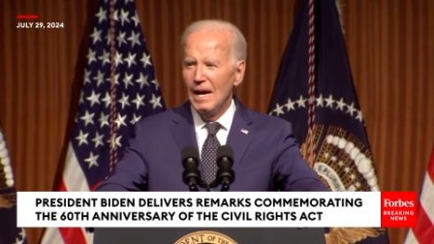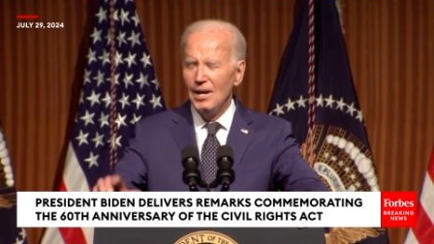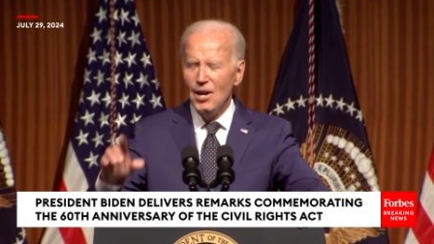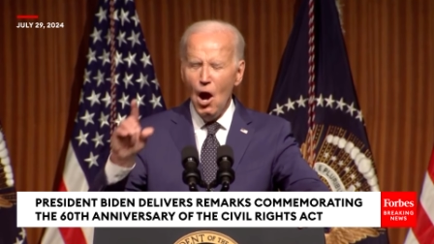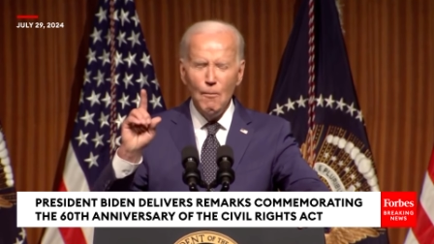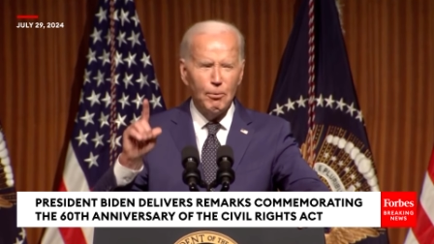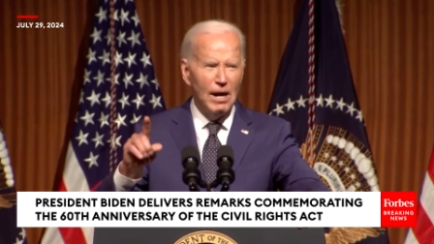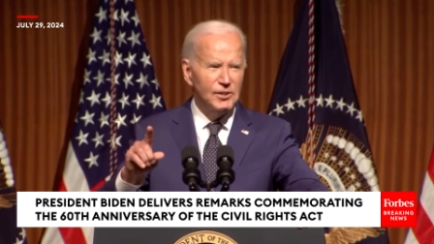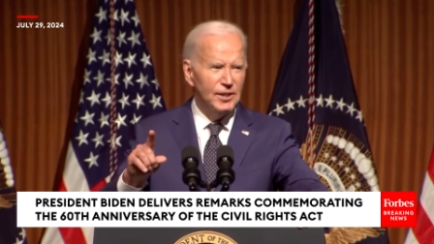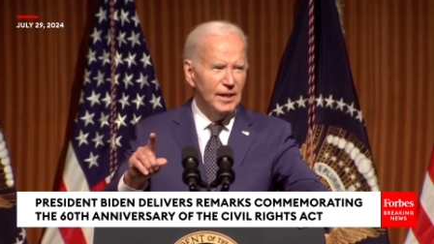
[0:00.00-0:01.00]
And no
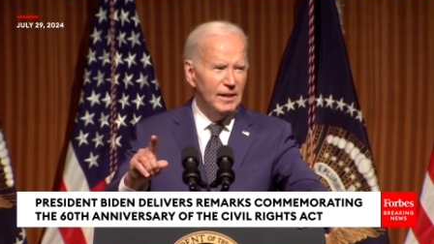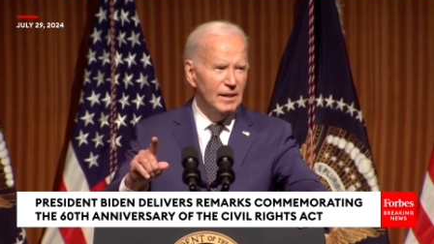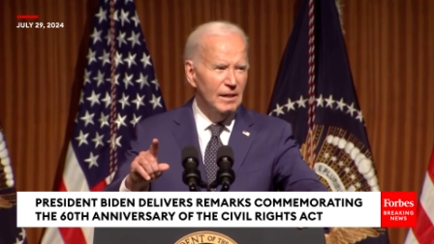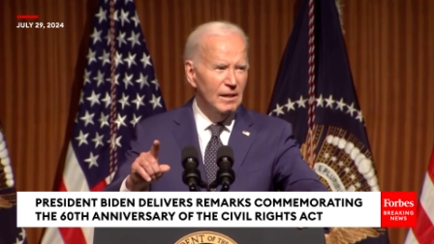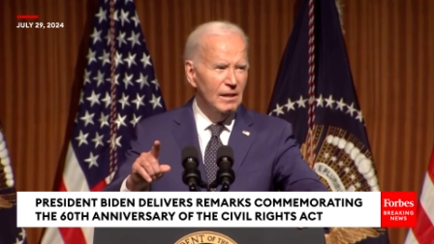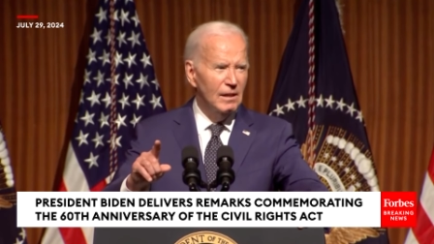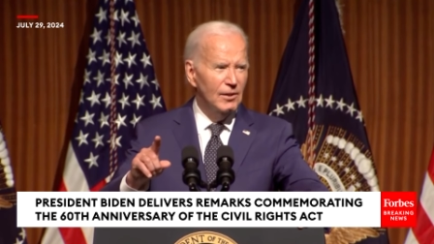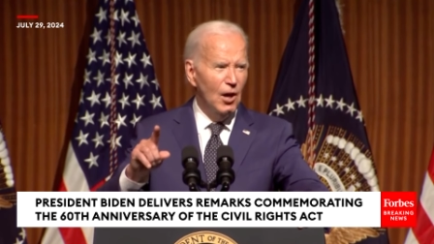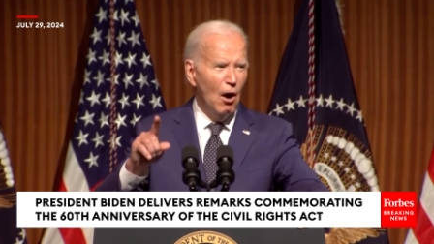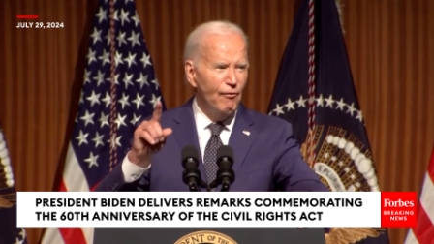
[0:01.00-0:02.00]
president,
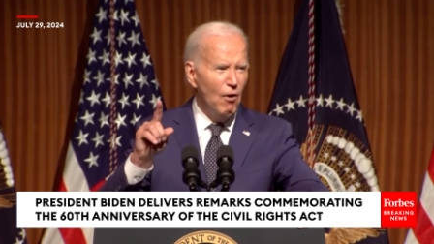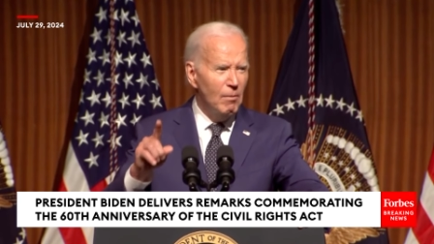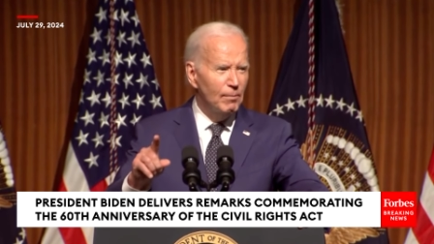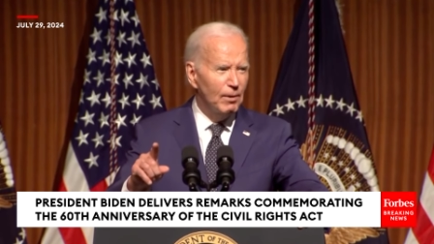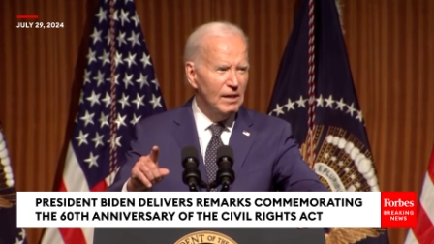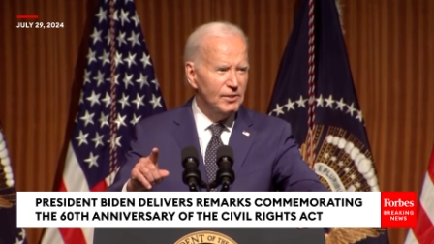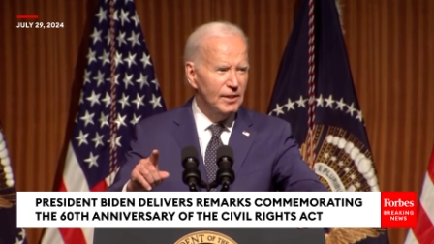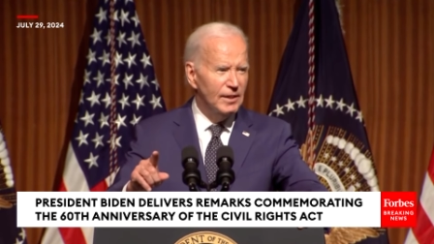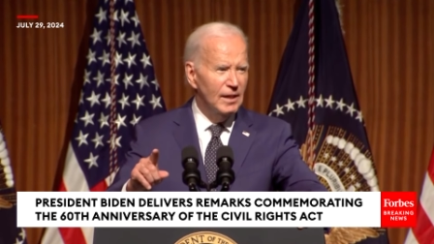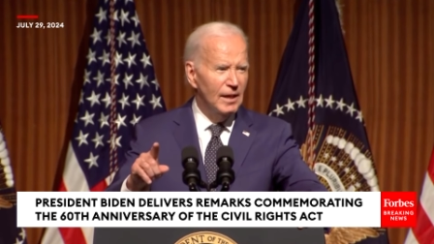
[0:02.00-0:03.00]
no former
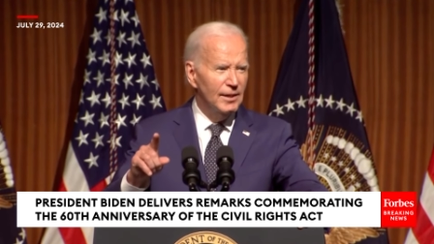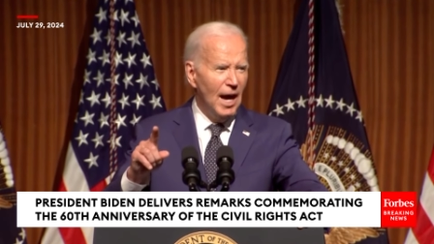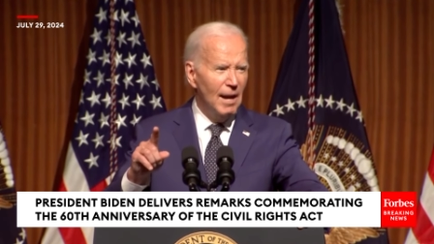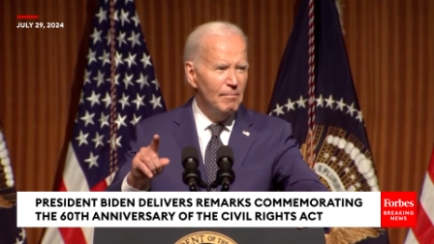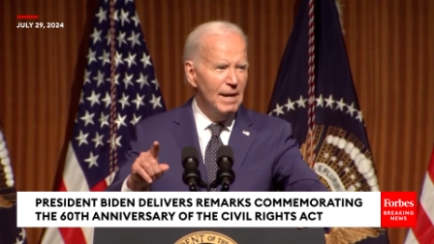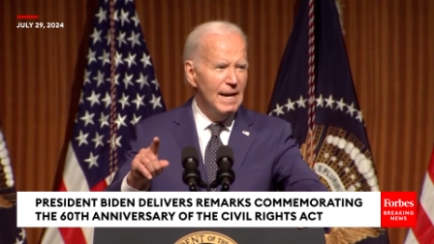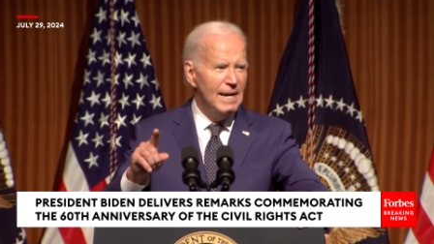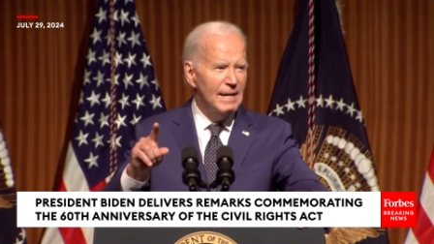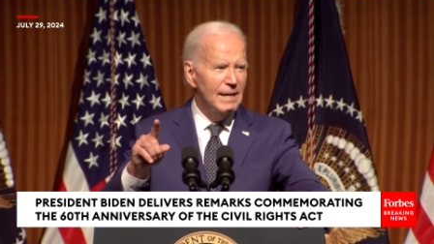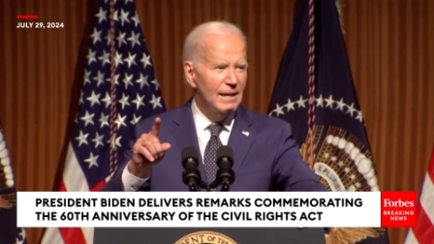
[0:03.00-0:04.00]
president, not
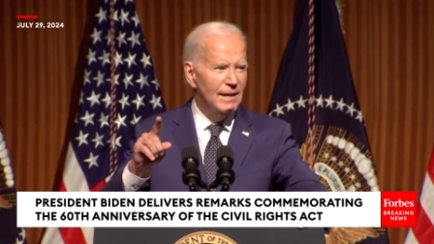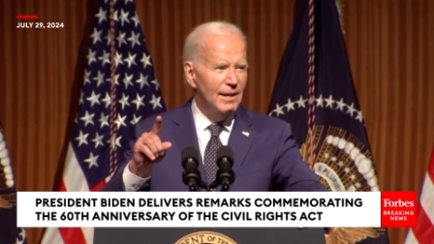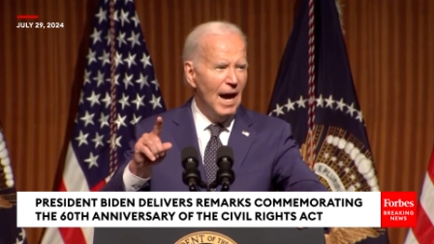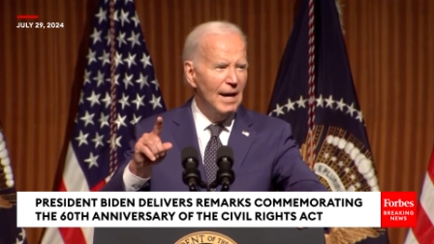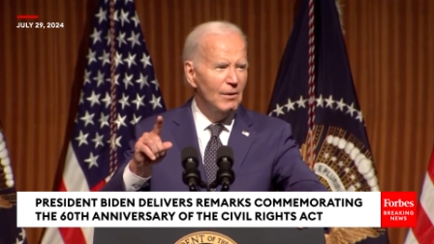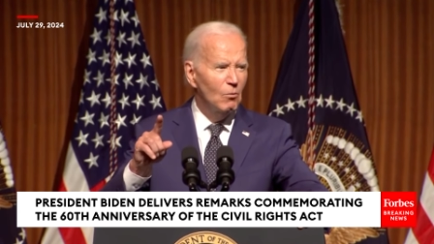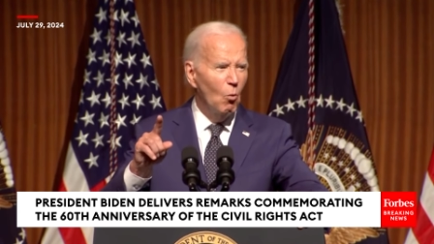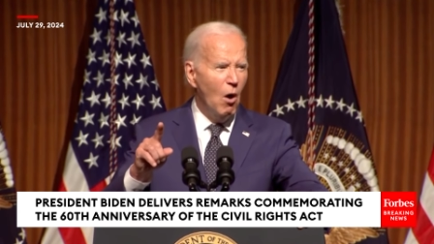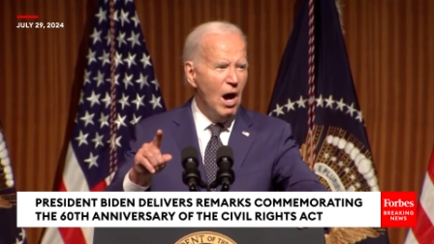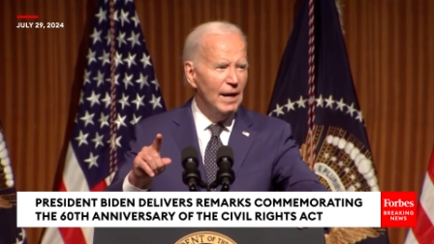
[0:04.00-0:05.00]
me, not
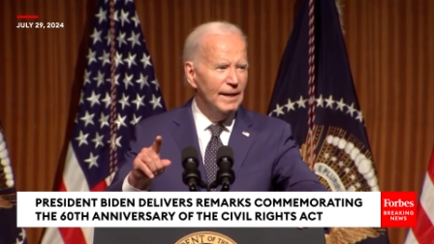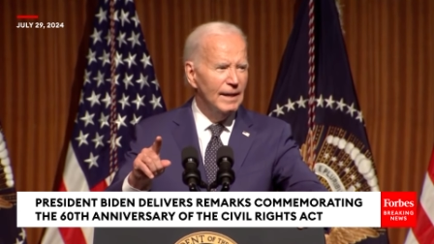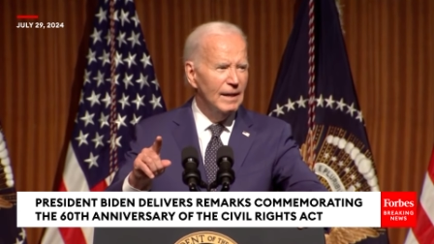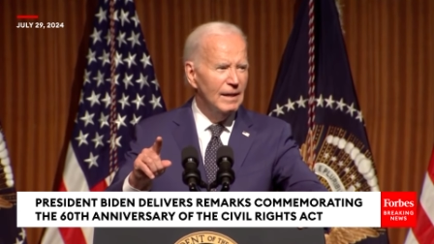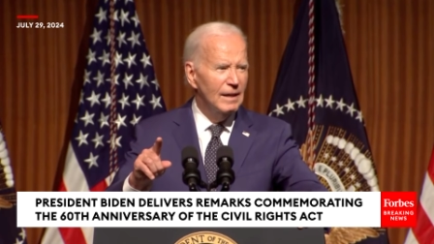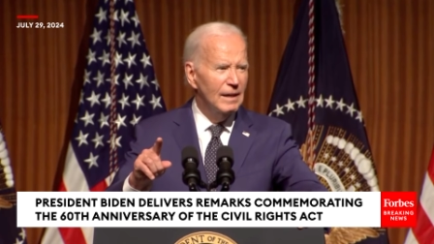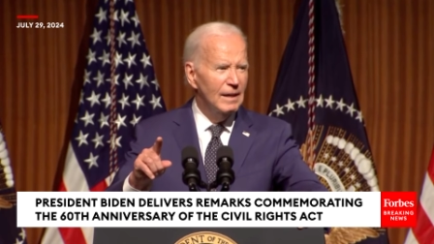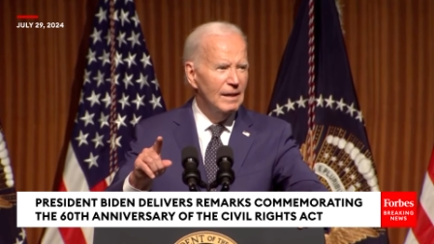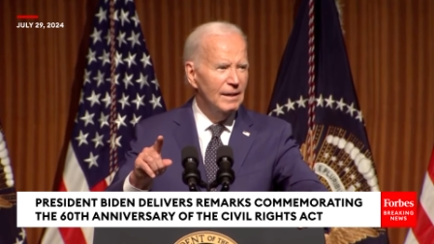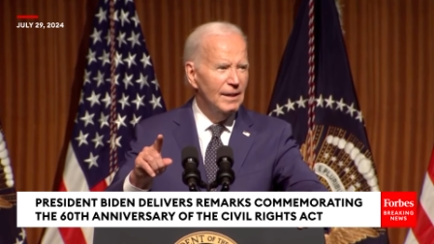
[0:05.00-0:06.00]
one,
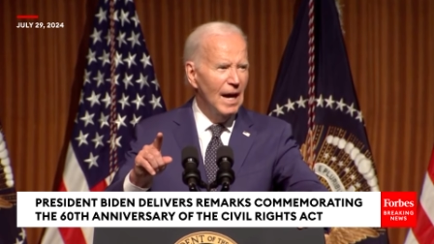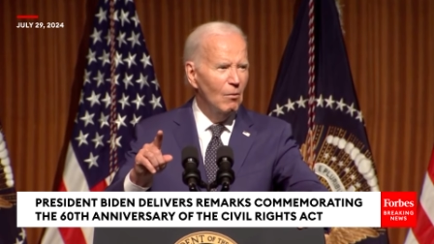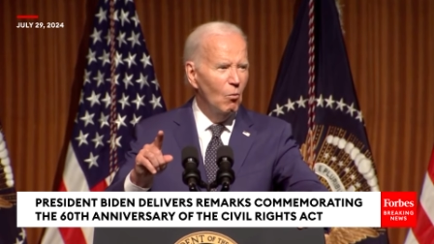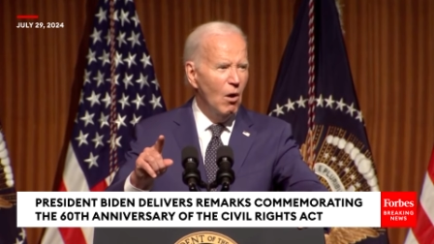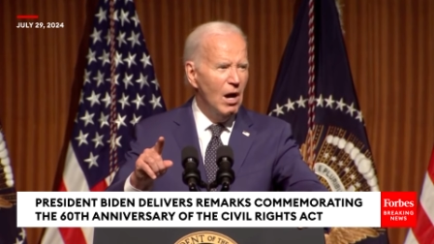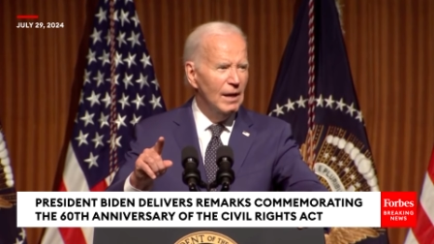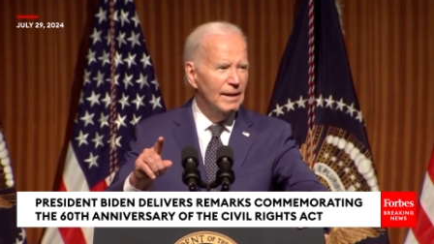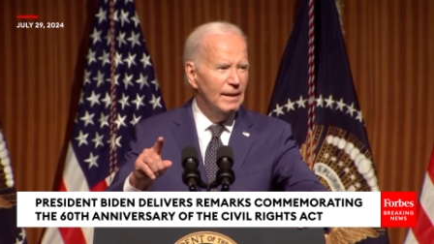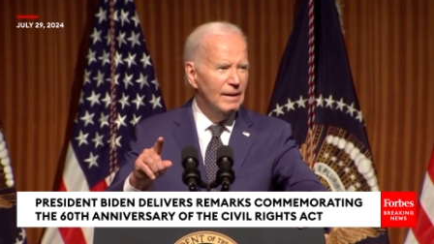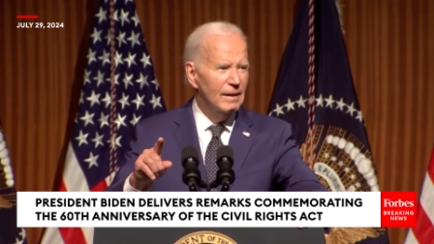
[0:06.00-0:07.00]
not
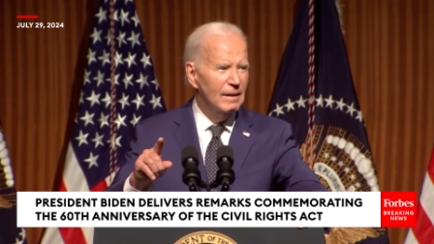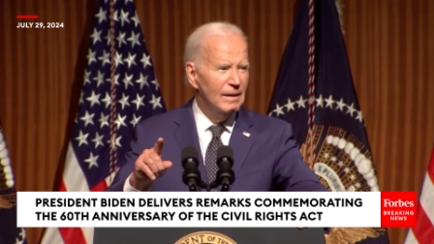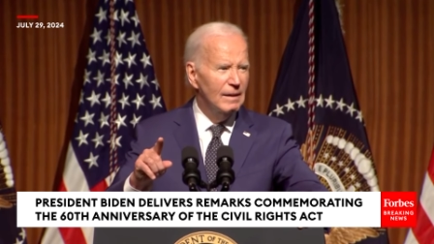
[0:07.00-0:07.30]
one